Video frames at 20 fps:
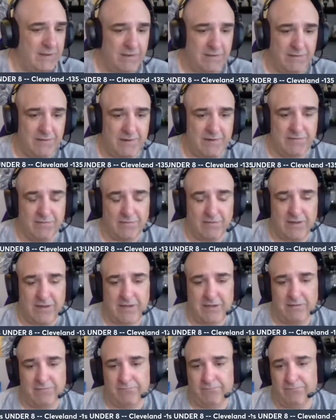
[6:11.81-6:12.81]
it's a
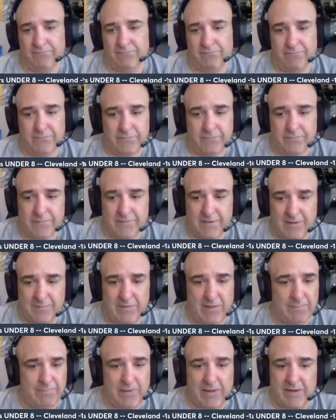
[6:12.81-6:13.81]
lean.
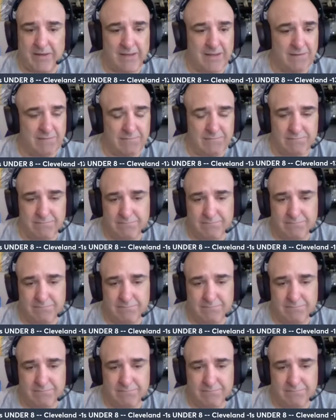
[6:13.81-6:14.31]
I'm not betting it.